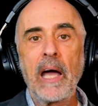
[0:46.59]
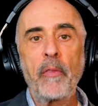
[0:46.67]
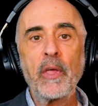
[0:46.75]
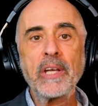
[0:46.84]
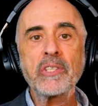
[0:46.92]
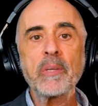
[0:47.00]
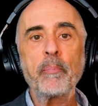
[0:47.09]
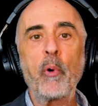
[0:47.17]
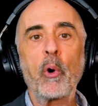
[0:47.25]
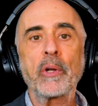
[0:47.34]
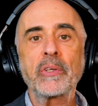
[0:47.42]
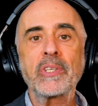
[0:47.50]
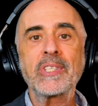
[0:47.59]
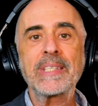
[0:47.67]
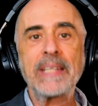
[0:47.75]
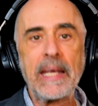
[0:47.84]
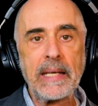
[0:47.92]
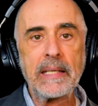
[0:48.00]
I think it's important to
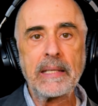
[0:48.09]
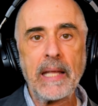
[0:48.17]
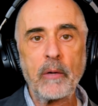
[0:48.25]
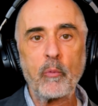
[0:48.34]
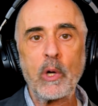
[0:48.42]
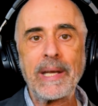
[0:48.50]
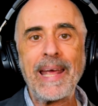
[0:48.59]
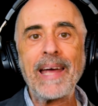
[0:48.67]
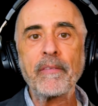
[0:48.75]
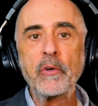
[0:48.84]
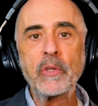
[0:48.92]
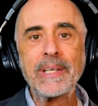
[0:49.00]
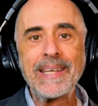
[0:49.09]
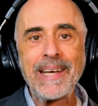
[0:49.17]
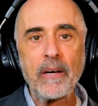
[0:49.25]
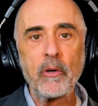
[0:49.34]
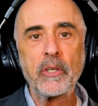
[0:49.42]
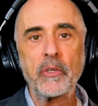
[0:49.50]
state that whatever the
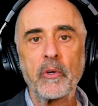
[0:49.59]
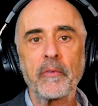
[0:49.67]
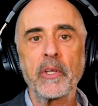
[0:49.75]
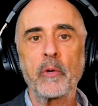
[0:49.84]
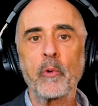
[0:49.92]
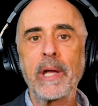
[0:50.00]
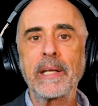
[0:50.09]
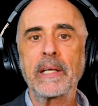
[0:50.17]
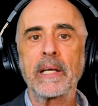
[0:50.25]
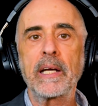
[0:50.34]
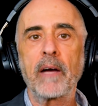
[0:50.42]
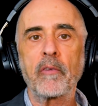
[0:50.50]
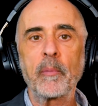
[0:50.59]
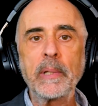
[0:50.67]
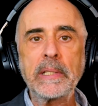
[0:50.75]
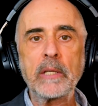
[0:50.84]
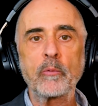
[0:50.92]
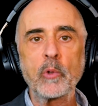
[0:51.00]
character of the Iranian
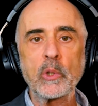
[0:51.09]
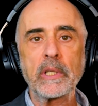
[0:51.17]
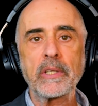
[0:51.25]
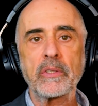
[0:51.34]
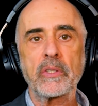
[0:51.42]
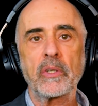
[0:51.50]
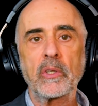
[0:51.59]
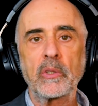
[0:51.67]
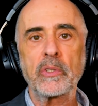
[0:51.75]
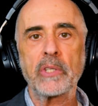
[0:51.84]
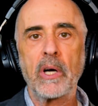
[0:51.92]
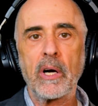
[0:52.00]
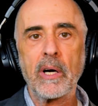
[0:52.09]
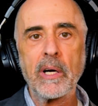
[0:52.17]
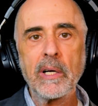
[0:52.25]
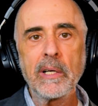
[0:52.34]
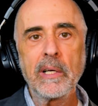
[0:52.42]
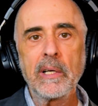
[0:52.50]
government and ruling circles
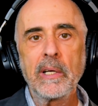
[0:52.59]
are,